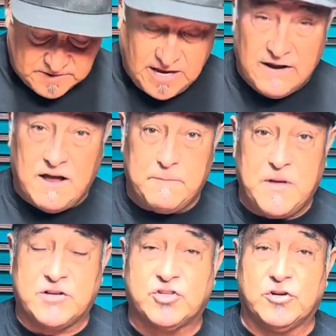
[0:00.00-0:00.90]
because I'm
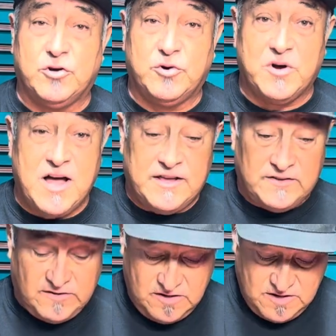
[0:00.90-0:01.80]
not sure who it
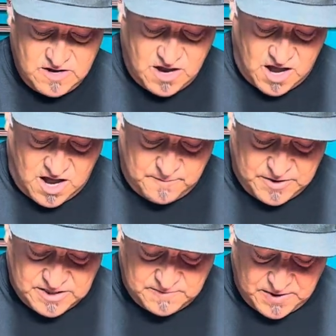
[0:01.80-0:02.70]
was,
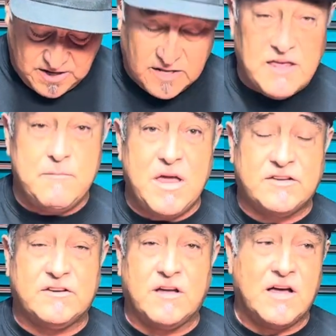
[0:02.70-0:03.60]
but apparently they
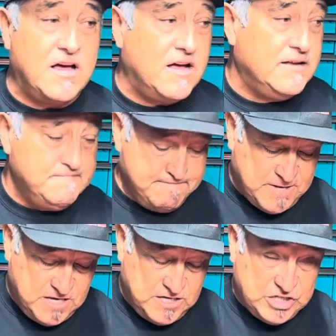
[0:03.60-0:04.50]
make
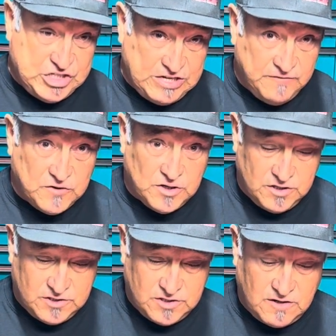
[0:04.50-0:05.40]

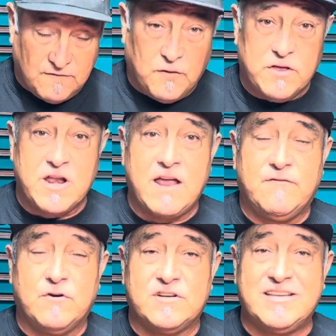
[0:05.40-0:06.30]
shifters for the
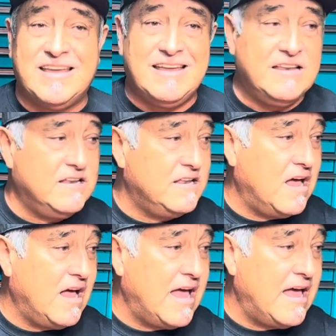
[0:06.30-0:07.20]

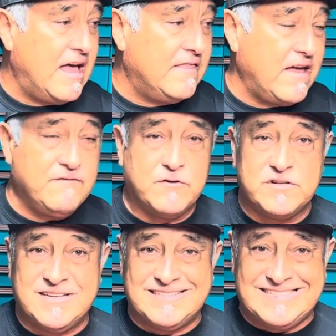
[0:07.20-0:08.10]

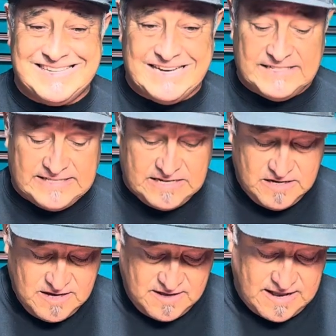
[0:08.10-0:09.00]
914-6.
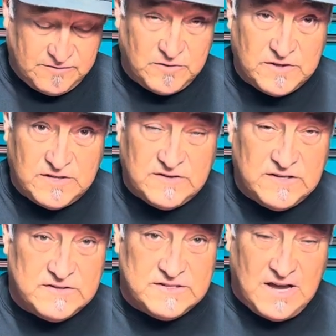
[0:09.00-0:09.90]
That's what this
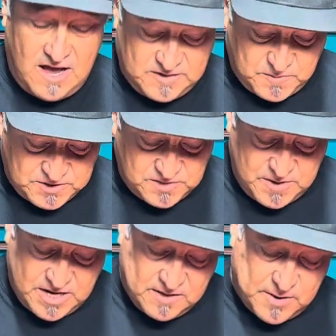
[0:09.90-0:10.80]
is supposed to
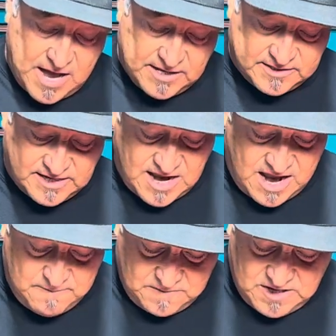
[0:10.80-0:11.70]
be in the box. It
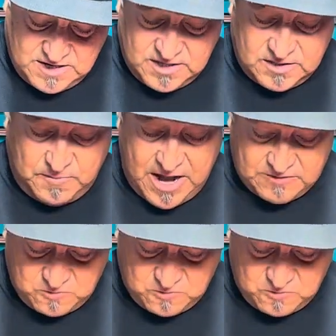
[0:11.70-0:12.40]
came packed